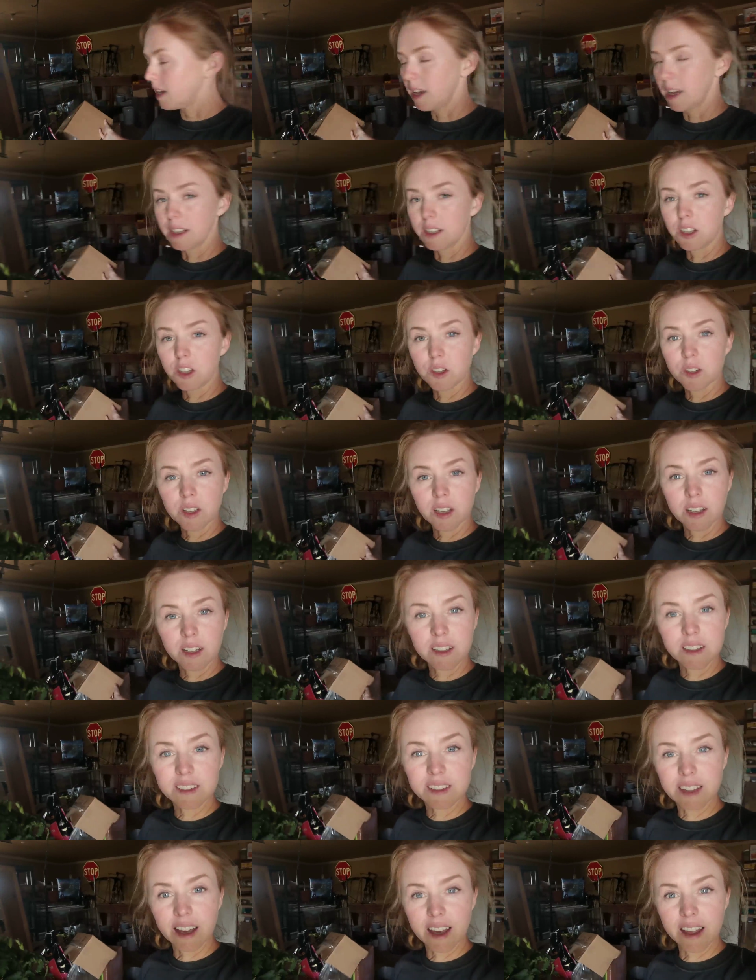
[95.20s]
And you can
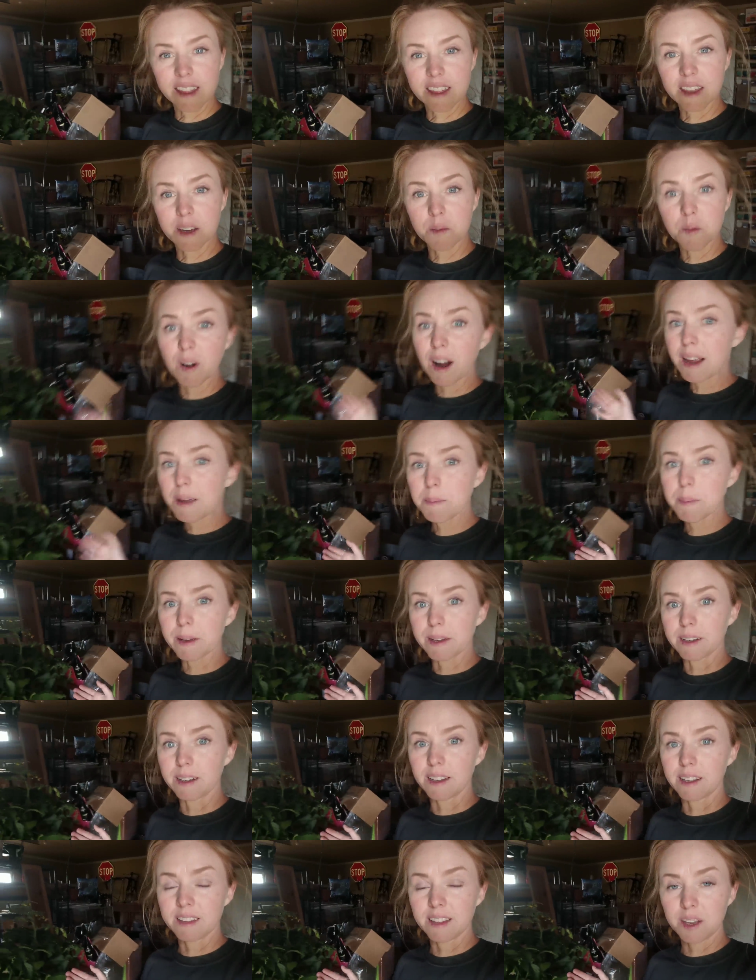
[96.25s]
let them
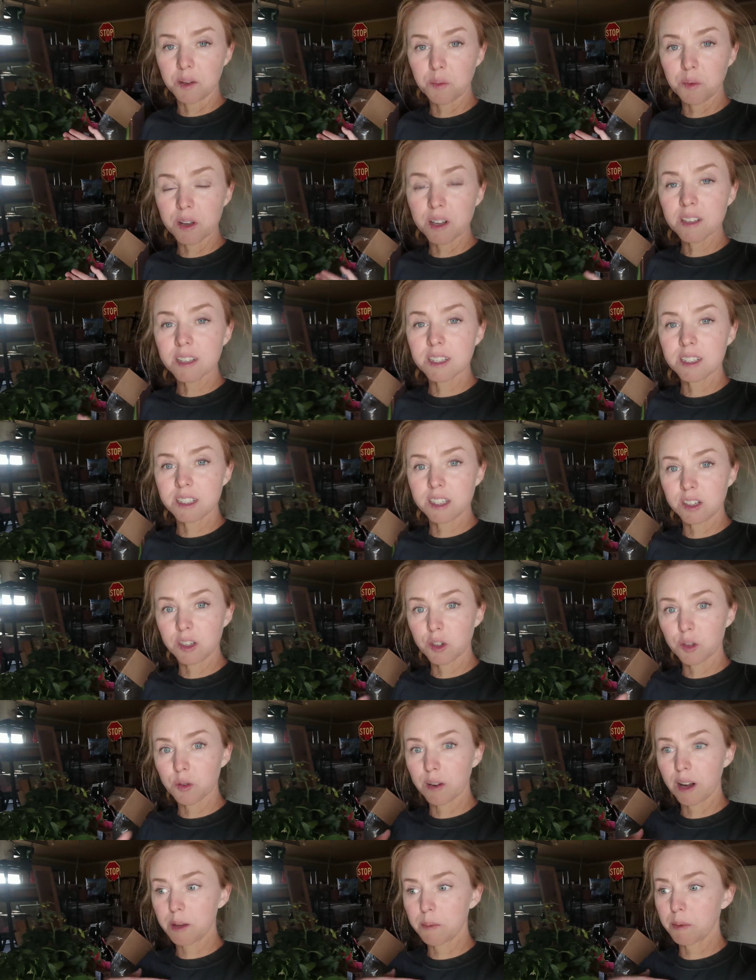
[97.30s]
ripen. And they will continue
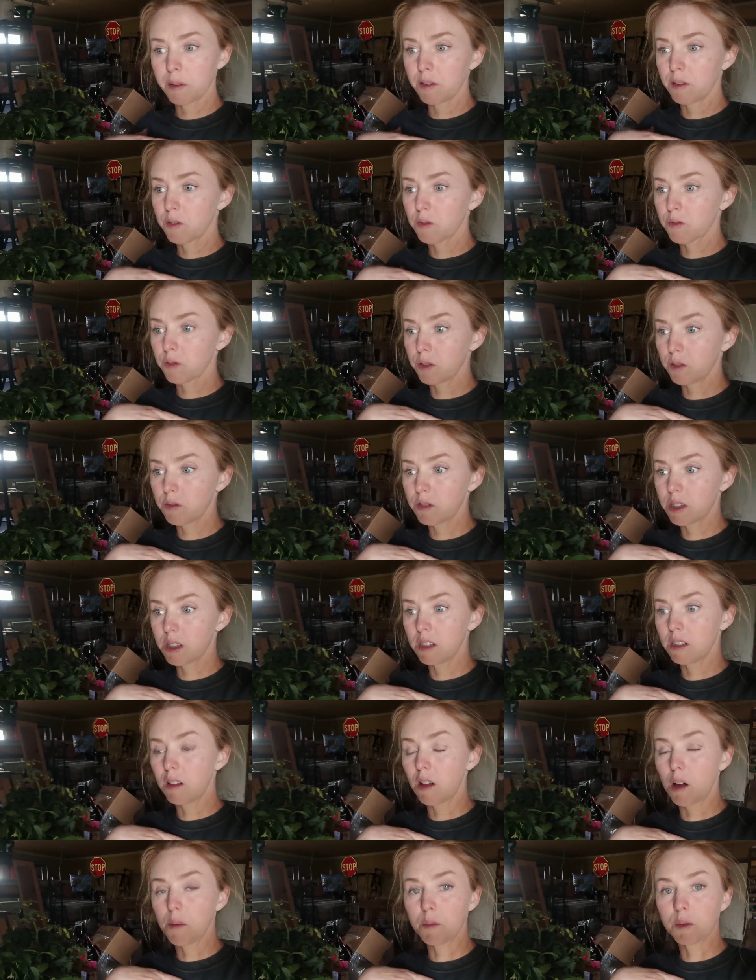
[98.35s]
to ripen through
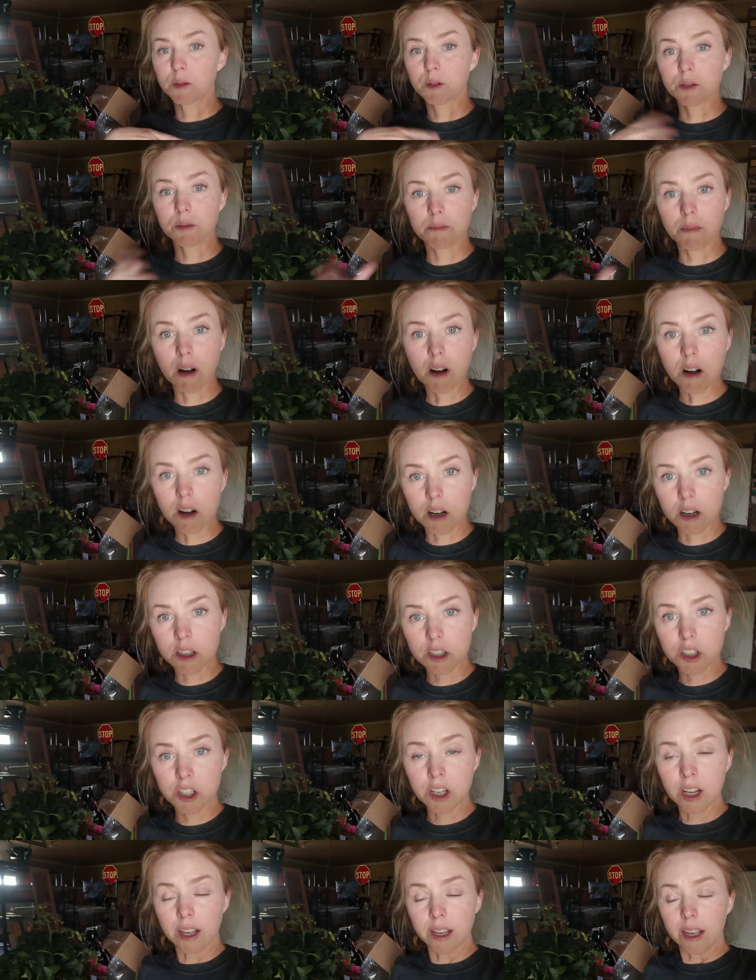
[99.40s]
till almost
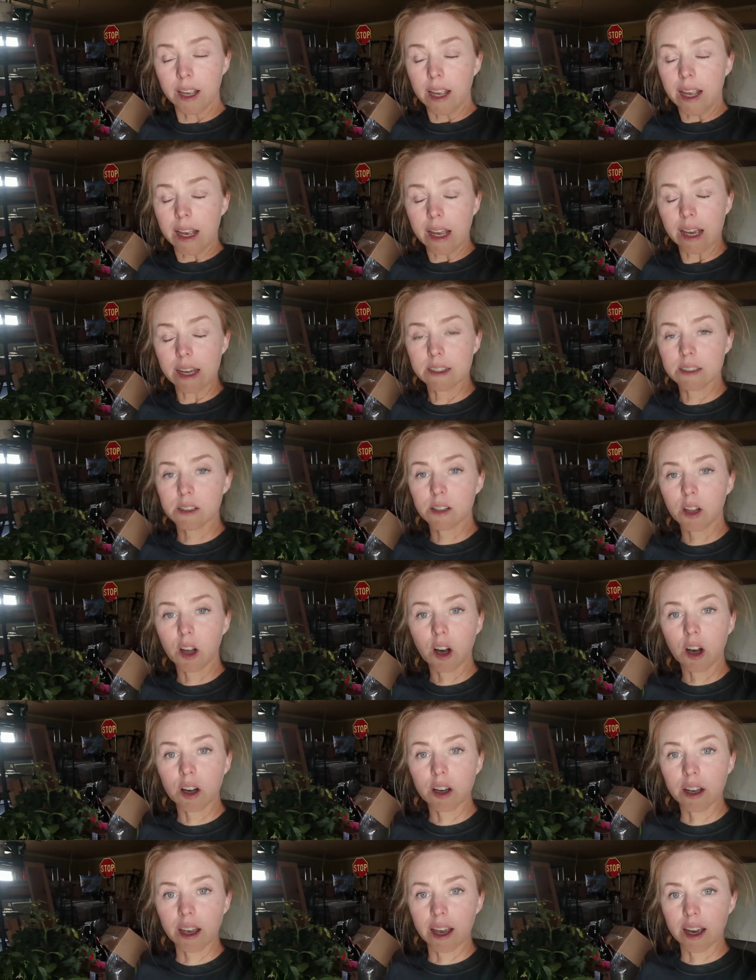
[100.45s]
March as
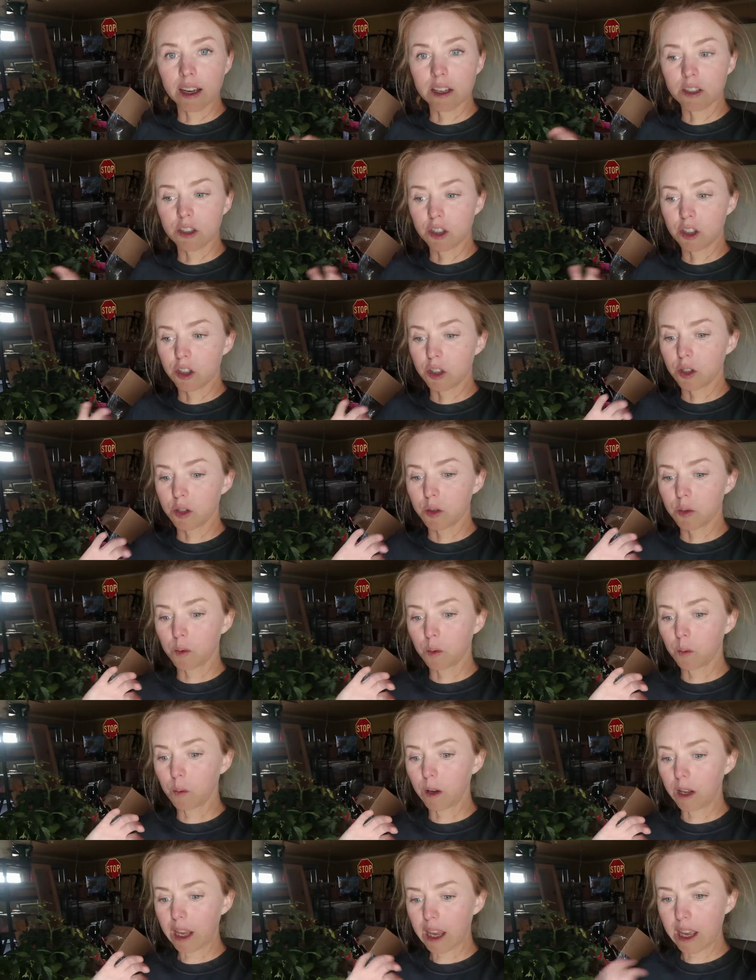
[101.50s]
long as you
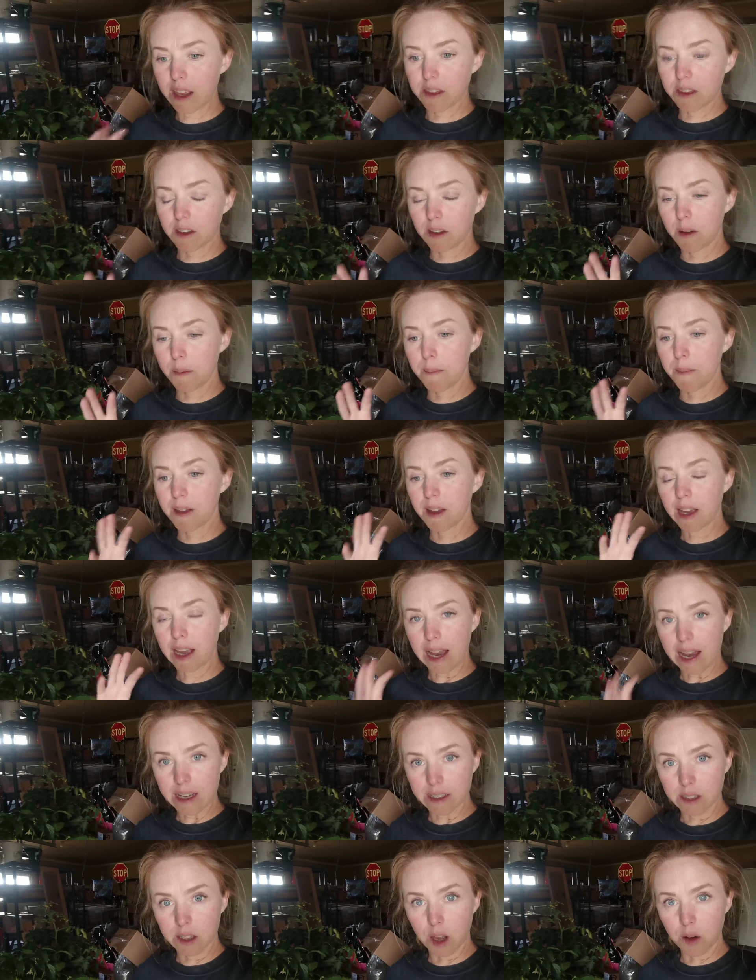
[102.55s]
eat them
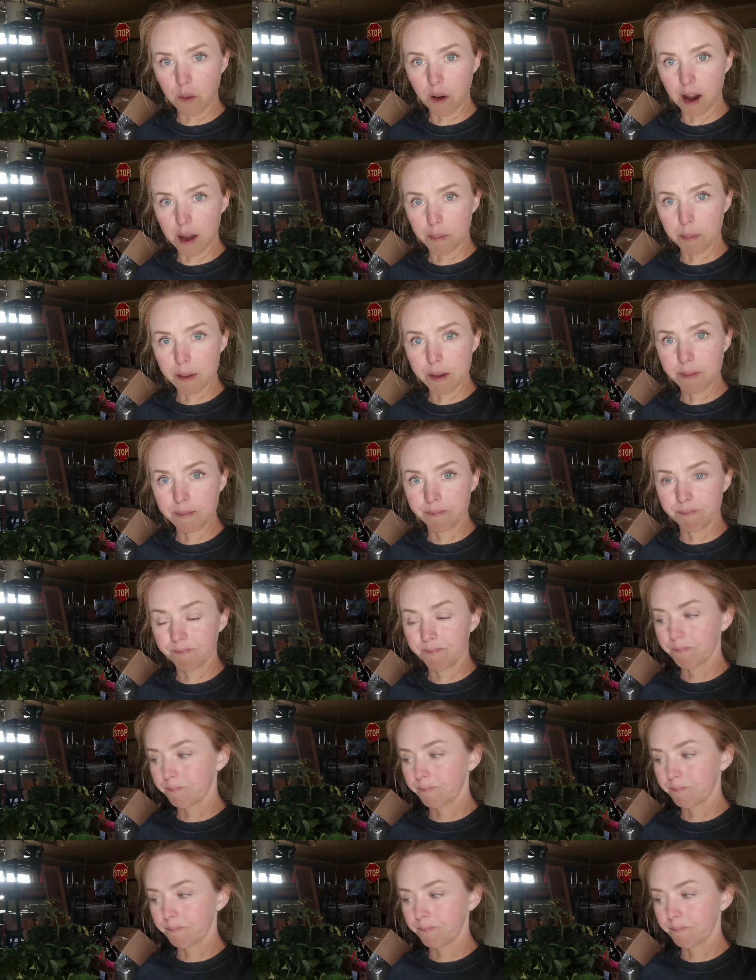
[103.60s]
as they ripen.